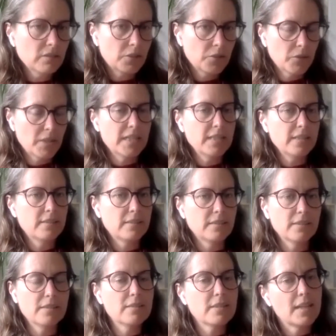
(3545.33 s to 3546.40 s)

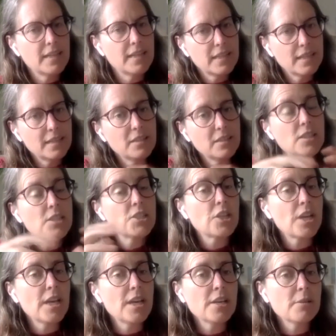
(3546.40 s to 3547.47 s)
crisis, I can
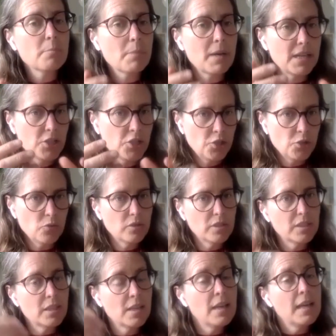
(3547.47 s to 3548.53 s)
share my
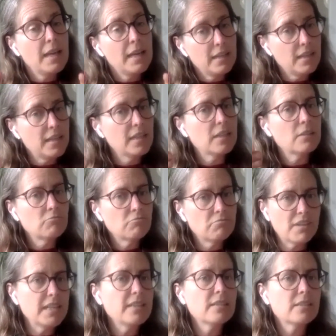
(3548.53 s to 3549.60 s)
joy and I can
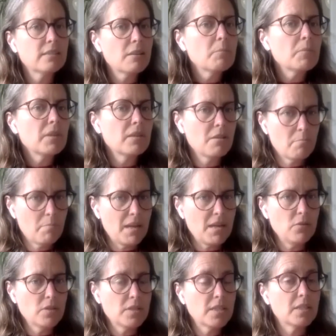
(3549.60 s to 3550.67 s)
write something
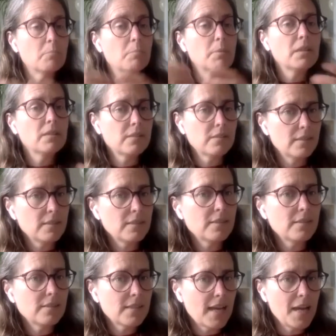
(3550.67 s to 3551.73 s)
about it. Right. Because
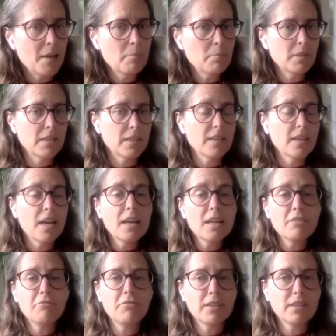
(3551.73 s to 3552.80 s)
this is happening,
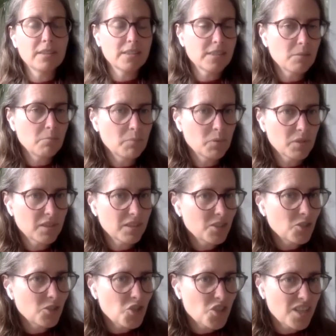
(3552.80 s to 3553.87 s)
I feel it's
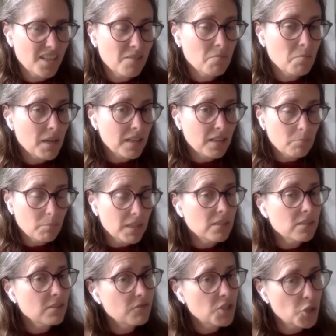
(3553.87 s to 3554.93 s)
important to share my
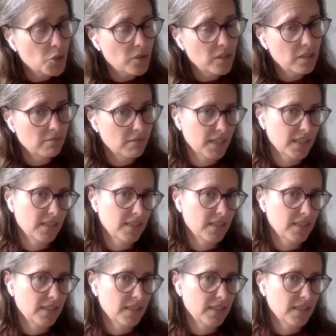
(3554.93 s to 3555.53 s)
piece of joy right